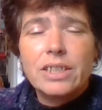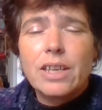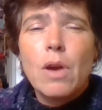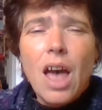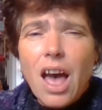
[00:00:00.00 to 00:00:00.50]

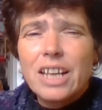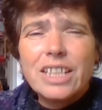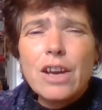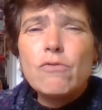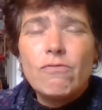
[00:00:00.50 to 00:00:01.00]
so I
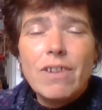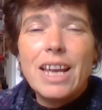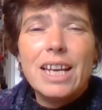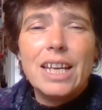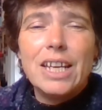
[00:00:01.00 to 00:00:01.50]
don't
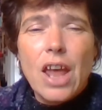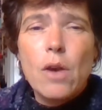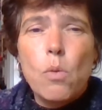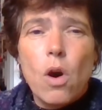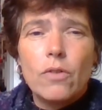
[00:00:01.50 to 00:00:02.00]
really
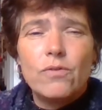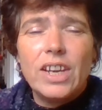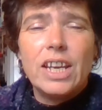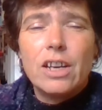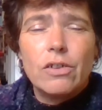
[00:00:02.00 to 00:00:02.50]
know what
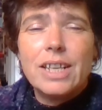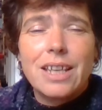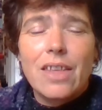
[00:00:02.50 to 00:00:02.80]
vinegar is.